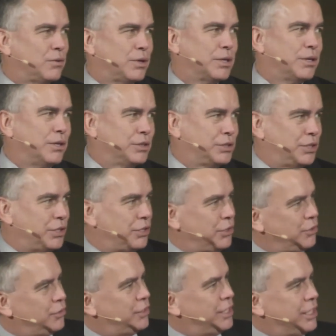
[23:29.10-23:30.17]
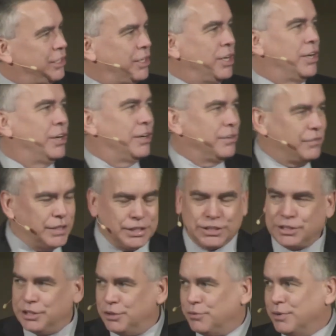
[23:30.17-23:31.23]
the Lord calls you to do, and then
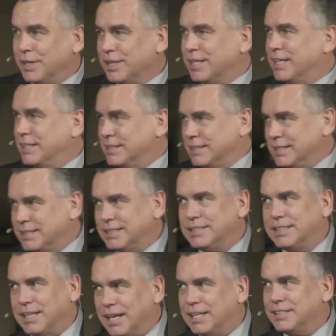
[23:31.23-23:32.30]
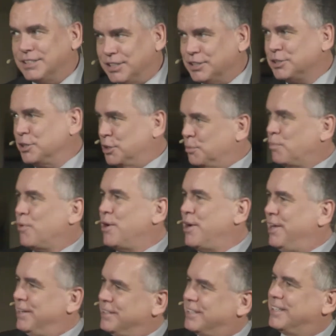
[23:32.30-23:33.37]
eventually you realize this is not just a
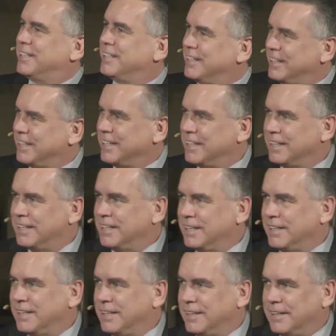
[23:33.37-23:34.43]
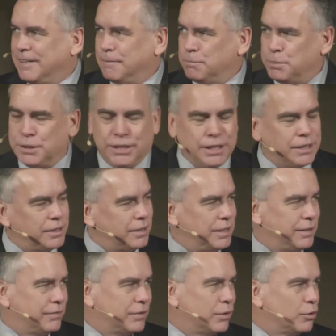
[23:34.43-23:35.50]
sprint.
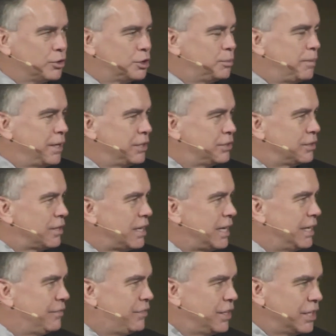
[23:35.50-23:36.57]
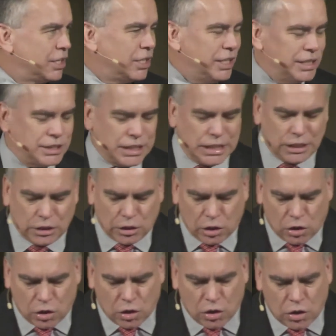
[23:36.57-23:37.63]
Particularly if the Lord spares your life, it is a
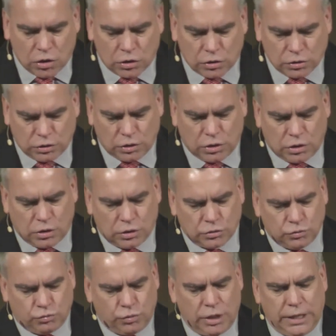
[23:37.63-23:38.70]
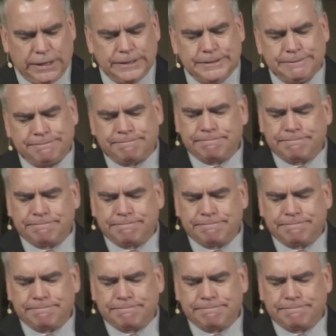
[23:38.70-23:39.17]
long, long run.